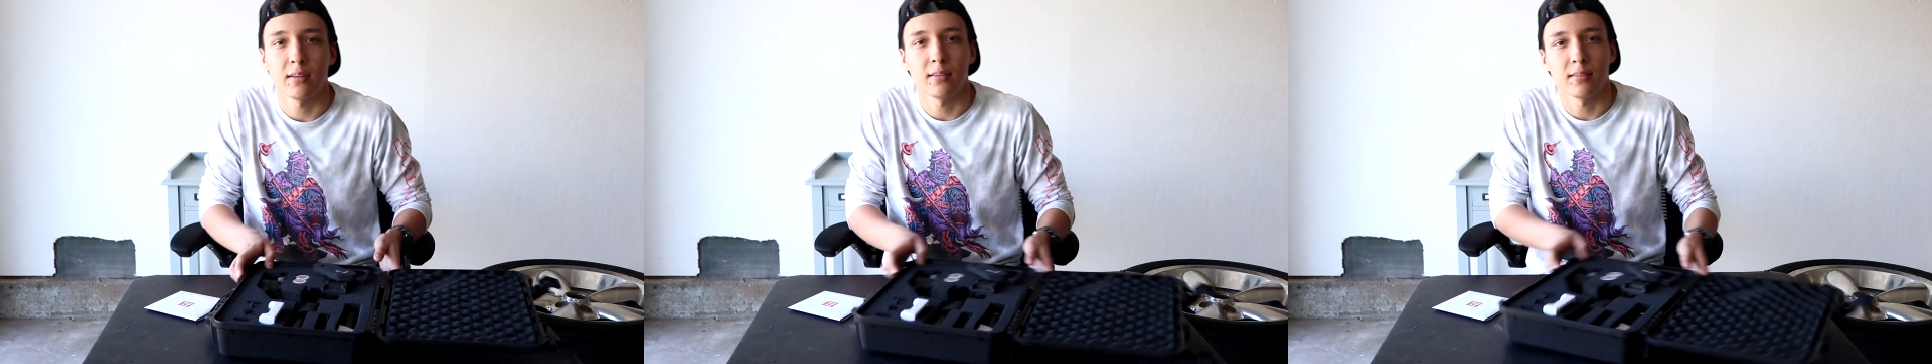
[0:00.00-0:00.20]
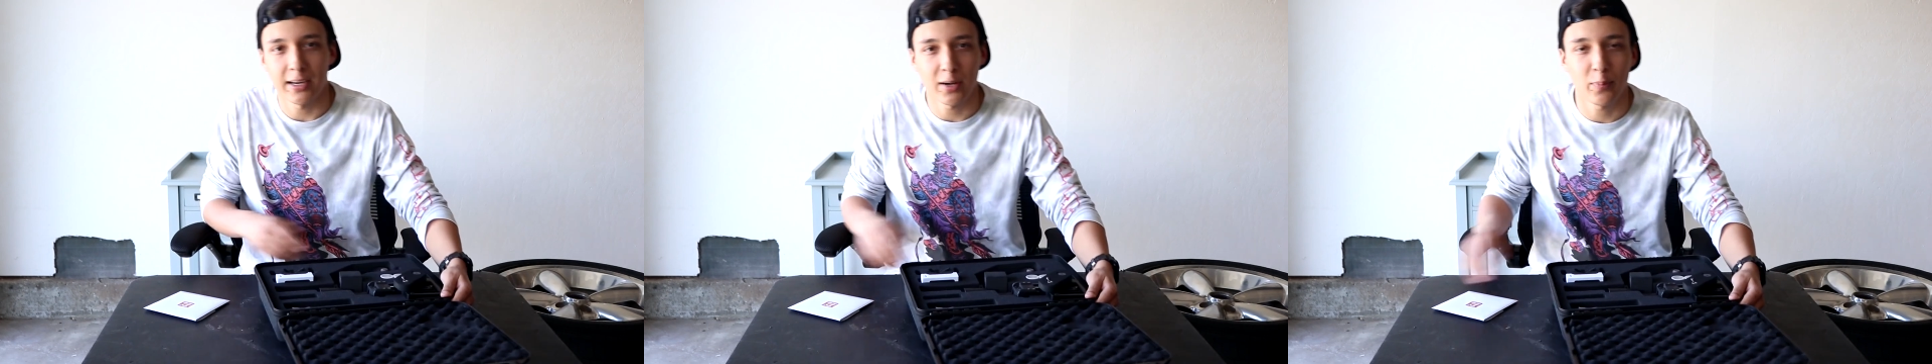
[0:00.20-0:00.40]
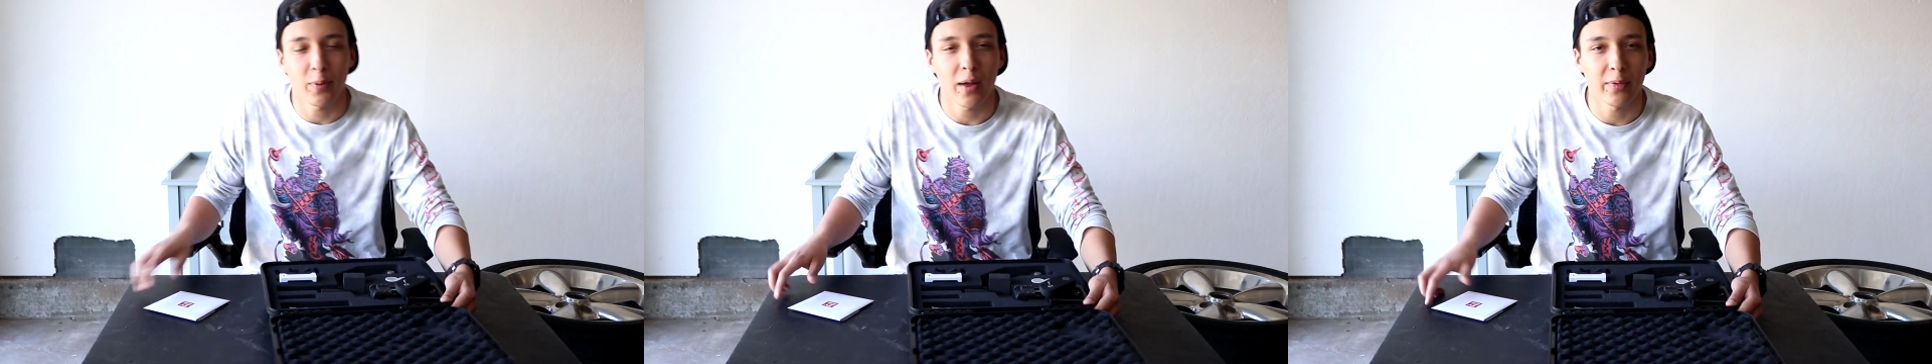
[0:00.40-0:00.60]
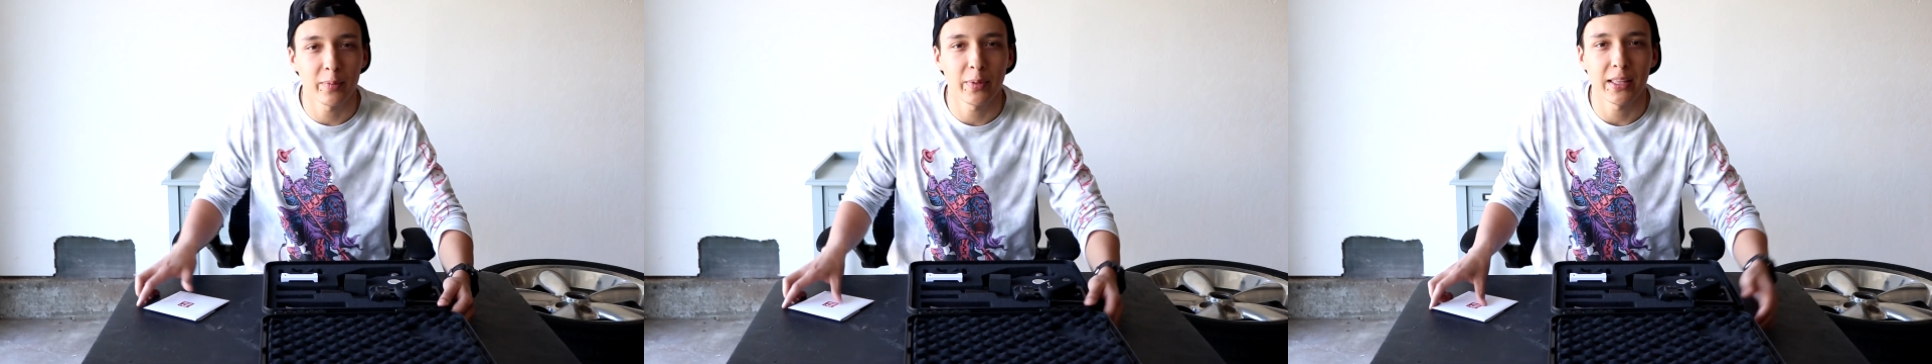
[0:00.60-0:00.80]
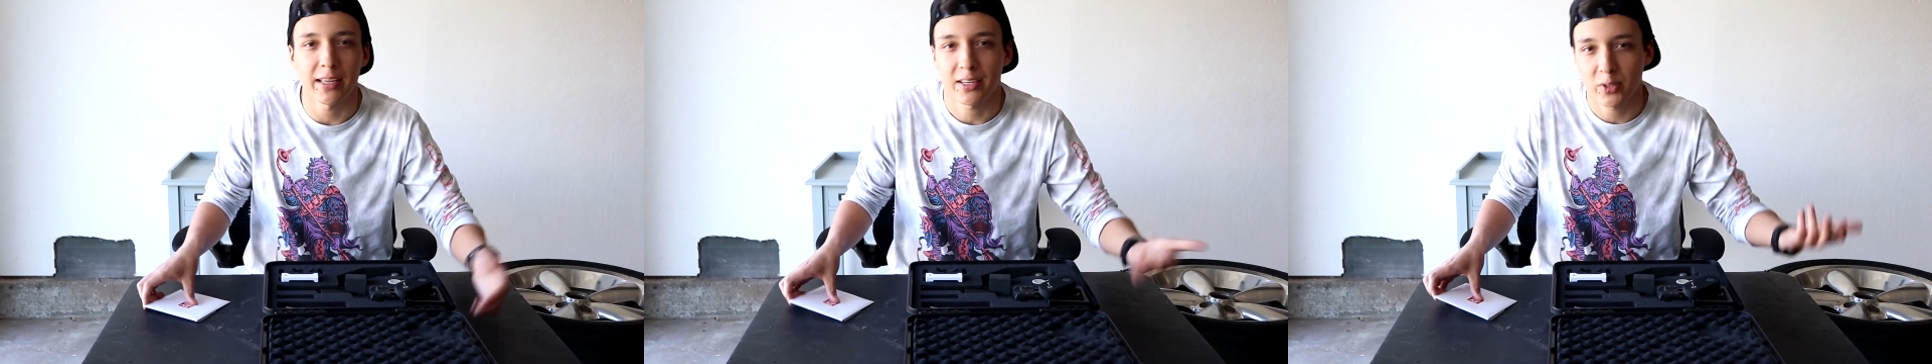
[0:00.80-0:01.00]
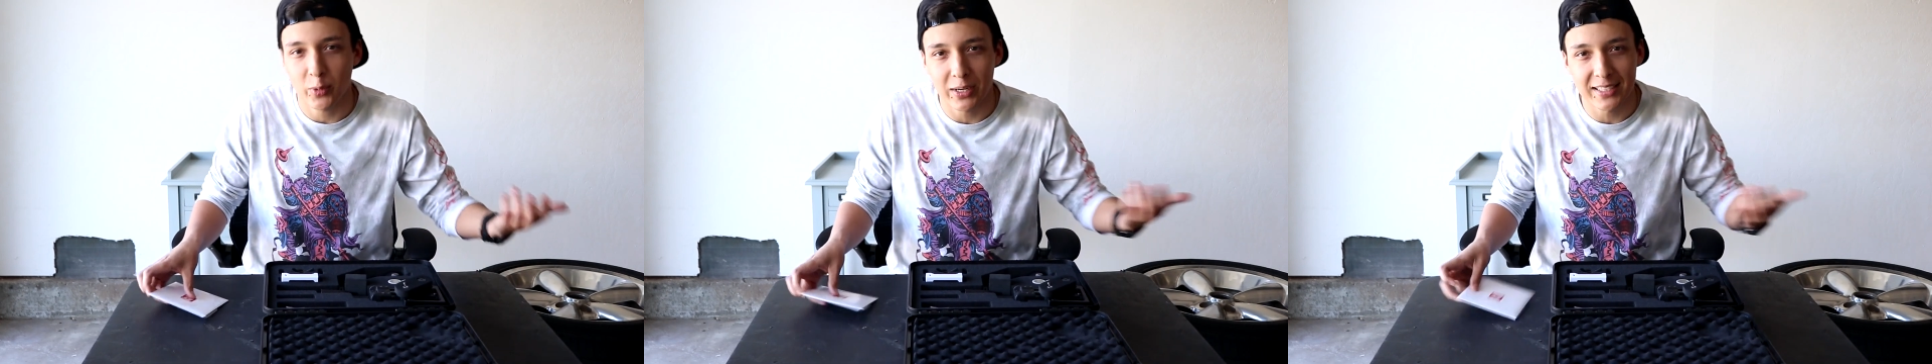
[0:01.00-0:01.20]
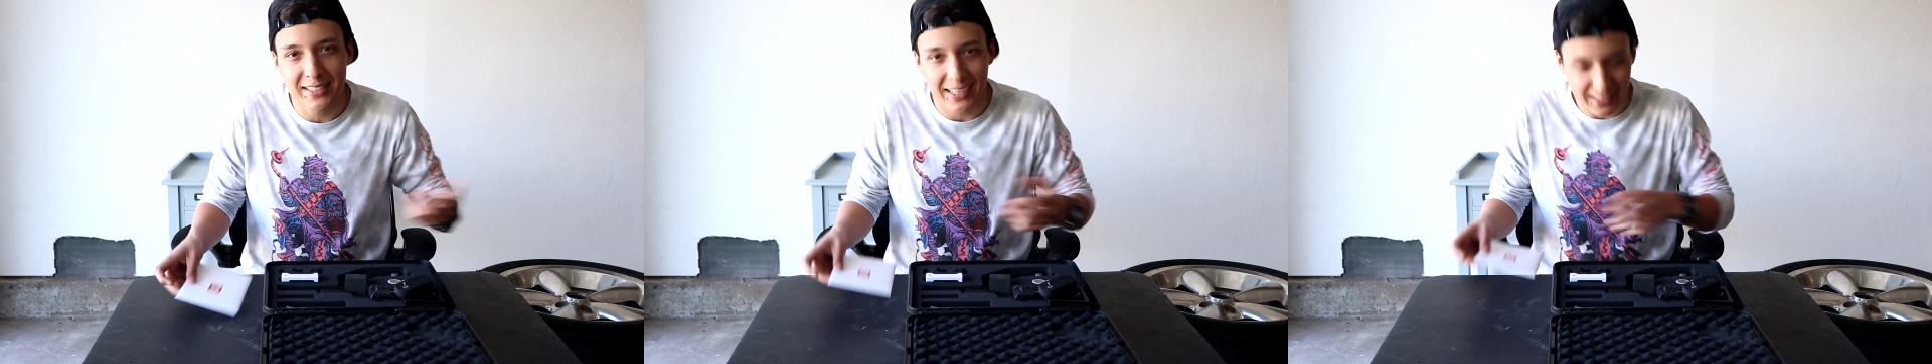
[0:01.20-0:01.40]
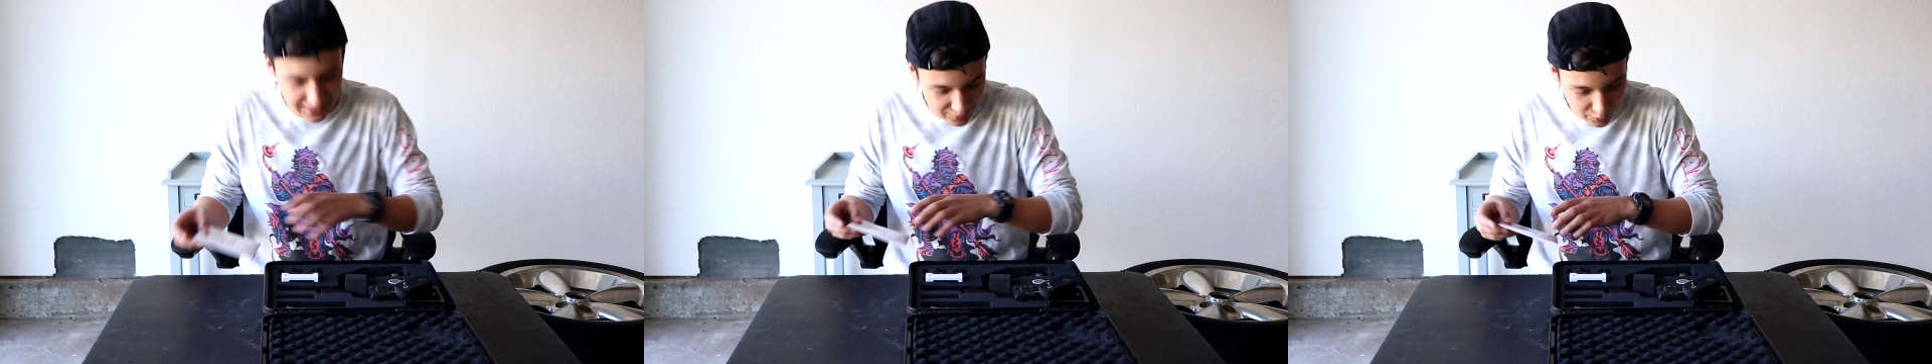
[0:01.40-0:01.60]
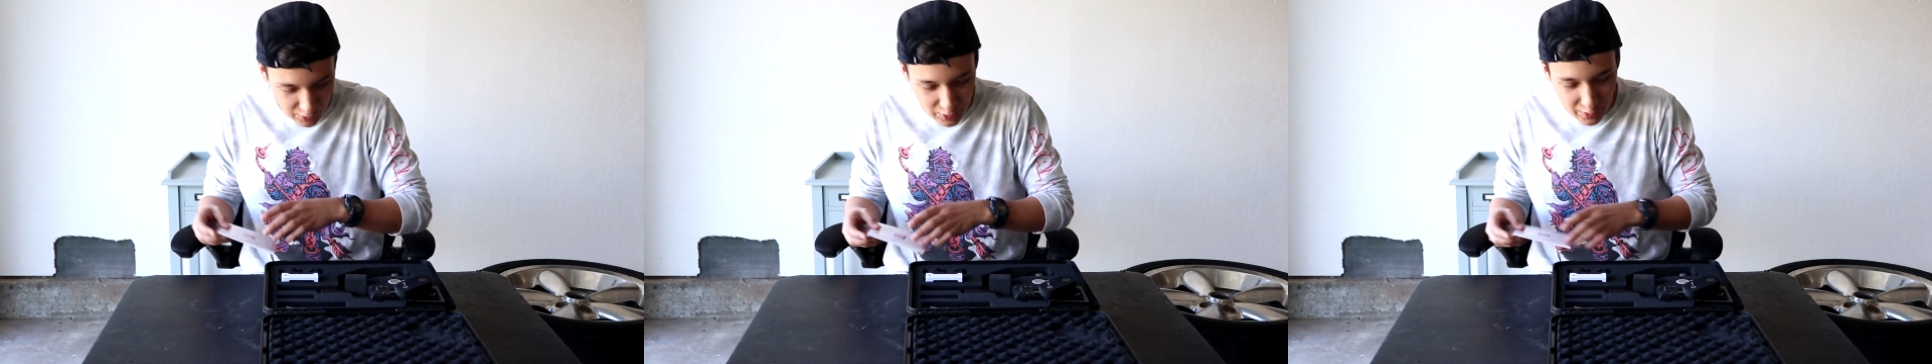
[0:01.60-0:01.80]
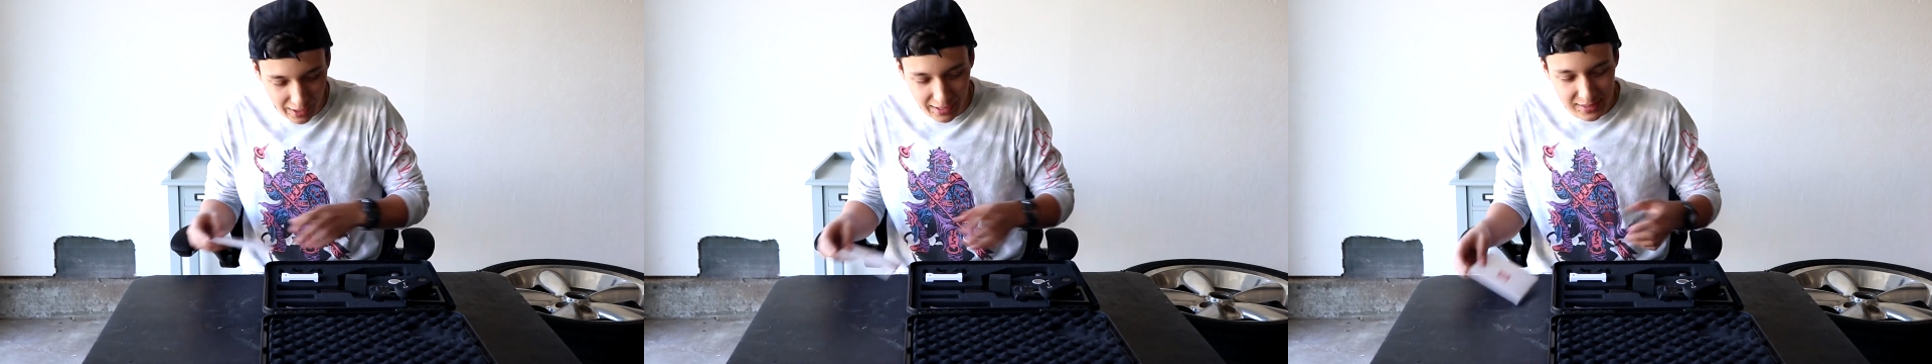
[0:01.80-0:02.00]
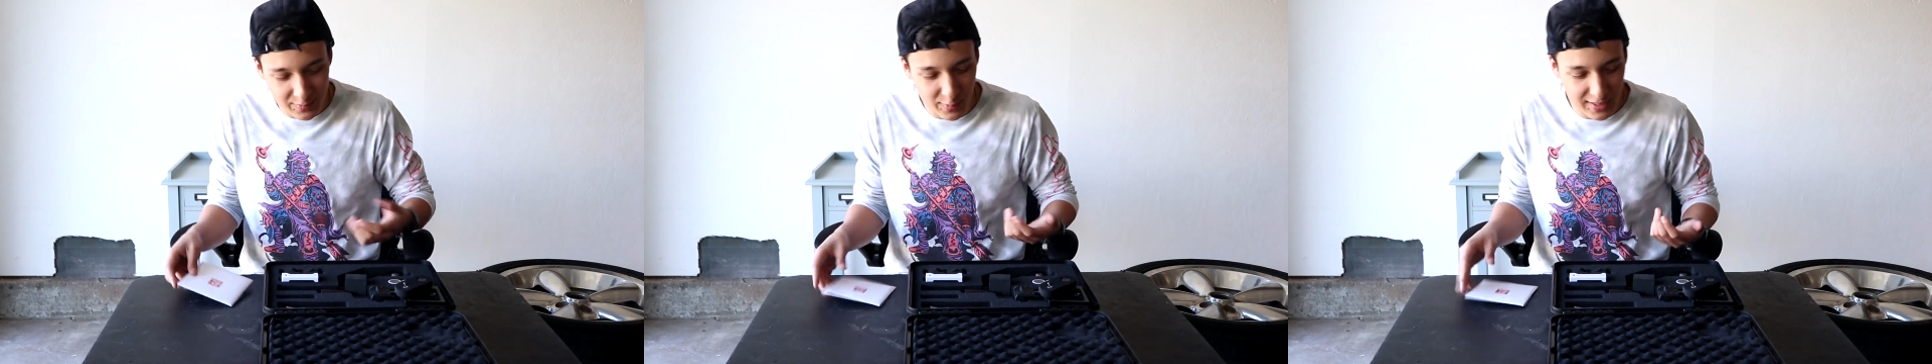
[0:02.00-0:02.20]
And it'll probably be like 20 seconds for you guys,